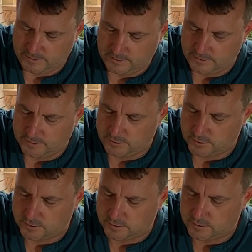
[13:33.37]
and it
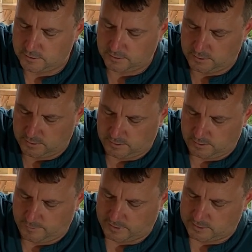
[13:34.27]
just
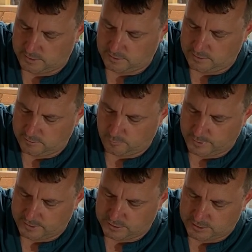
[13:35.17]
makes it a little bit
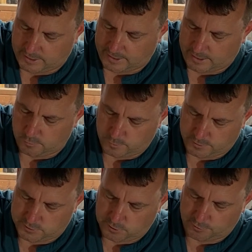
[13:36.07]
easier to get it out with a
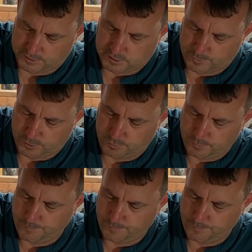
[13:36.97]
slotted spoon.